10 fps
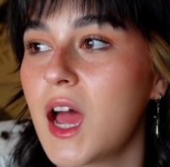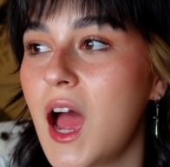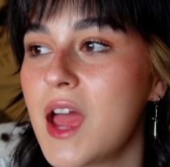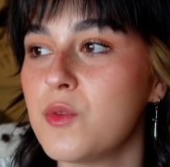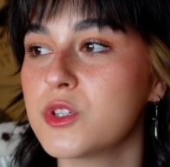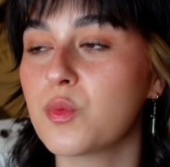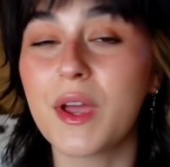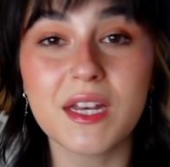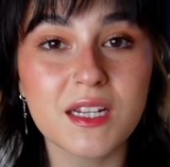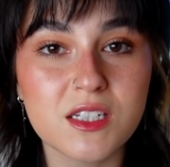I was
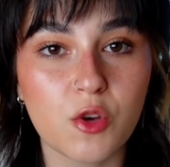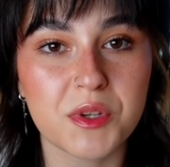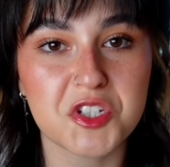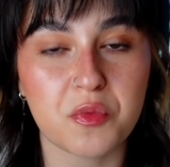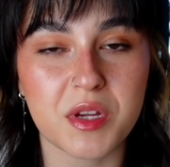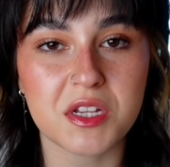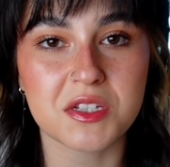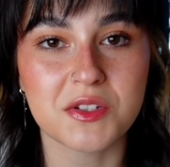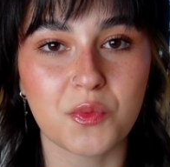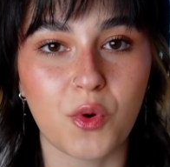waiting until Mr.
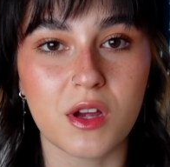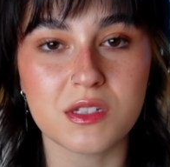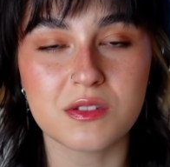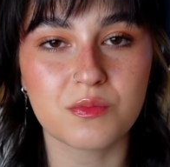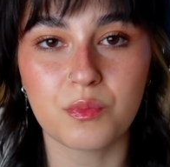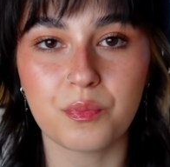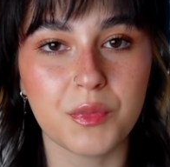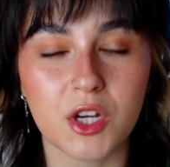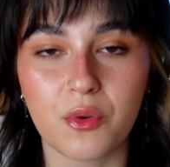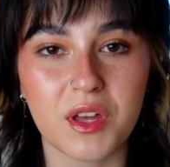Beast was
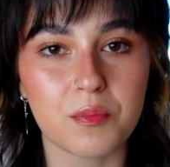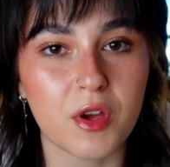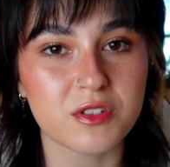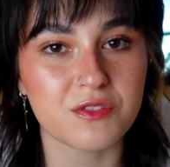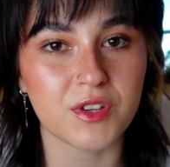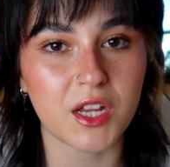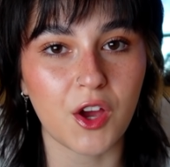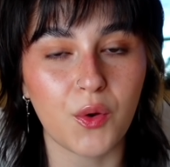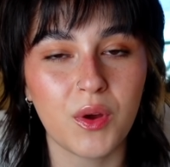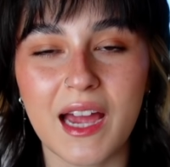you know, gonna post the
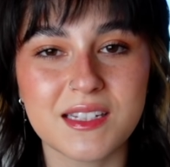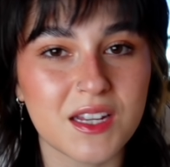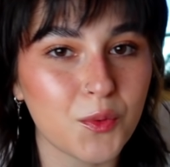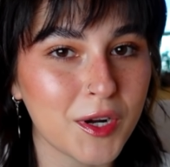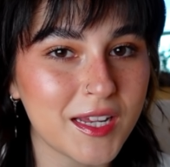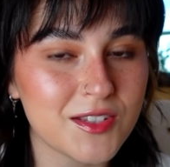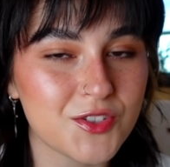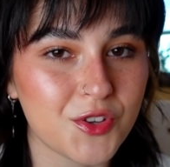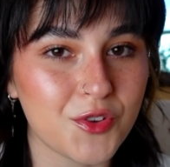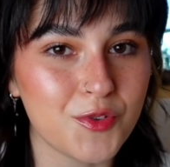video. I didn't wanna get
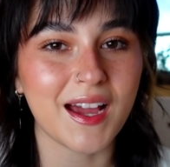sued.